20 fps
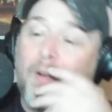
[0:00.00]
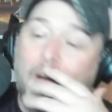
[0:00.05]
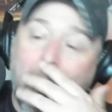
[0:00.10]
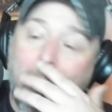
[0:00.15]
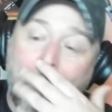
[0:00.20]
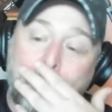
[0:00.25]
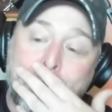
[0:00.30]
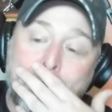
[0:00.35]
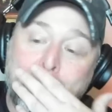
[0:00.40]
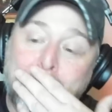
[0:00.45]

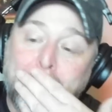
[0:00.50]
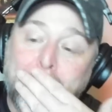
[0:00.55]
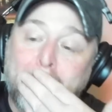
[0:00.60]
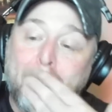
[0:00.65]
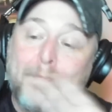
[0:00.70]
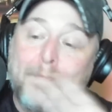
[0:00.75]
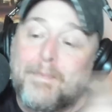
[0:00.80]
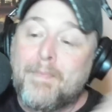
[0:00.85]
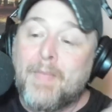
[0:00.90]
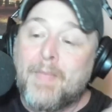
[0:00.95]

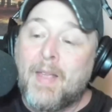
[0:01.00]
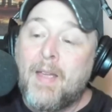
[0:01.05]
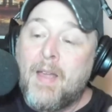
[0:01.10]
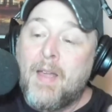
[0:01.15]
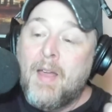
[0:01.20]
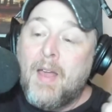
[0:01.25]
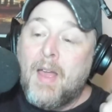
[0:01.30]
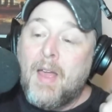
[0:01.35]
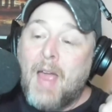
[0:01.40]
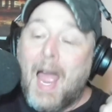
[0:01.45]

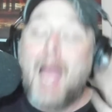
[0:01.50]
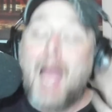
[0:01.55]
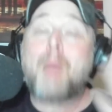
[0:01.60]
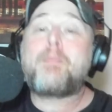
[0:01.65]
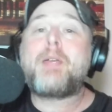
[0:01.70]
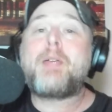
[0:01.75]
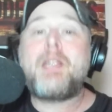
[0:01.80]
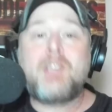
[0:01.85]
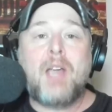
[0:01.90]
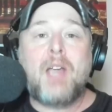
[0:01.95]
I
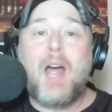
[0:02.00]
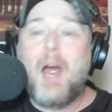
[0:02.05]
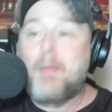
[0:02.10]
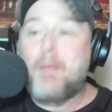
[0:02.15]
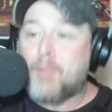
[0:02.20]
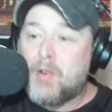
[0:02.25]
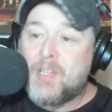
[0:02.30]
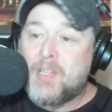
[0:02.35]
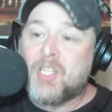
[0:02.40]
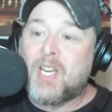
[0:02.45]

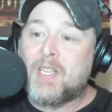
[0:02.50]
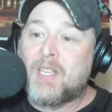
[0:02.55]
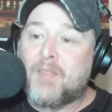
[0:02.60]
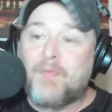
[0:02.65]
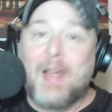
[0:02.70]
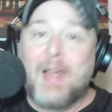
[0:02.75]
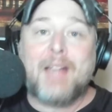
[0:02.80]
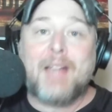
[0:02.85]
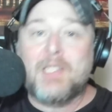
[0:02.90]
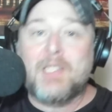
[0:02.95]
appreciate the
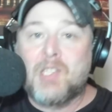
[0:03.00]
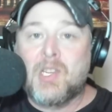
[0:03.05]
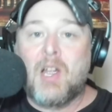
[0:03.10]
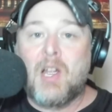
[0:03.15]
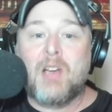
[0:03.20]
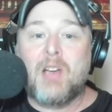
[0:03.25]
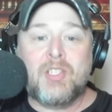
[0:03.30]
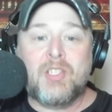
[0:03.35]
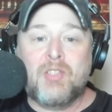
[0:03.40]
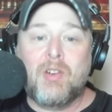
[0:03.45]
fact that
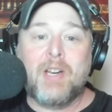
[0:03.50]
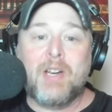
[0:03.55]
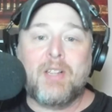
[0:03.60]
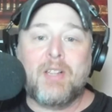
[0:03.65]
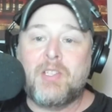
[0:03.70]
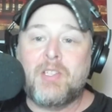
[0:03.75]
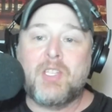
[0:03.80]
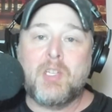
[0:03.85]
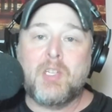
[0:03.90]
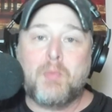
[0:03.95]
Sean
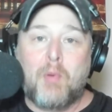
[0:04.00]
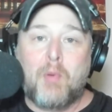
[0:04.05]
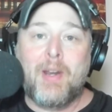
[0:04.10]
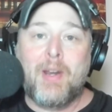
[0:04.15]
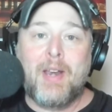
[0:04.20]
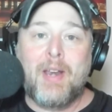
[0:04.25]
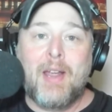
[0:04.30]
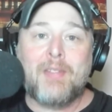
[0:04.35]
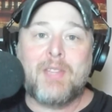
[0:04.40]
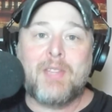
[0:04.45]
Strickland just
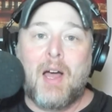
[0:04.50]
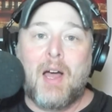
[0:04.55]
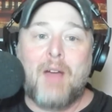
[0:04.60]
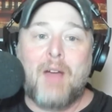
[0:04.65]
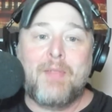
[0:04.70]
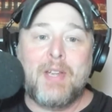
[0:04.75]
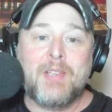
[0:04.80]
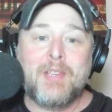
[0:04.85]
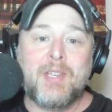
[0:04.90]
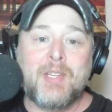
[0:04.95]
pointed out the
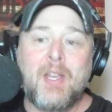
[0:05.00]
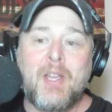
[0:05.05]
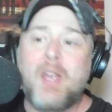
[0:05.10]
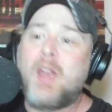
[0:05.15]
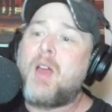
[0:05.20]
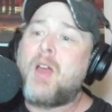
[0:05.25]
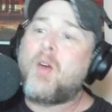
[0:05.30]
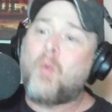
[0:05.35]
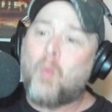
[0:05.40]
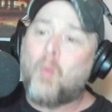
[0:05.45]
obvious.
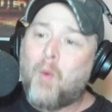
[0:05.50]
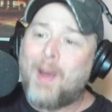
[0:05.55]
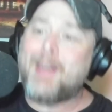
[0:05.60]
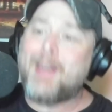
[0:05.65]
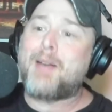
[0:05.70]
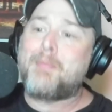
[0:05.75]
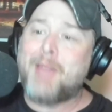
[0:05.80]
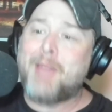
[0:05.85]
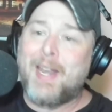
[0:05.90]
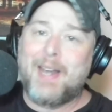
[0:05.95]
Wait
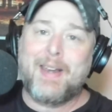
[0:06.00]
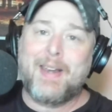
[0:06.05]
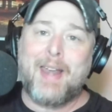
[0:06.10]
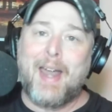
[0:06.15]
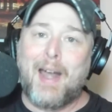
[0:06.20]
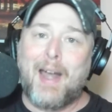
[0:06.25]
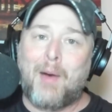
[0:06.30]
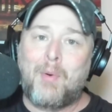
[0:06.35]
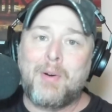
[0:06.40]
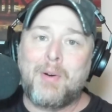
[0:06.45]
a minute
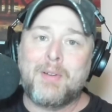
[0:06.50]
now.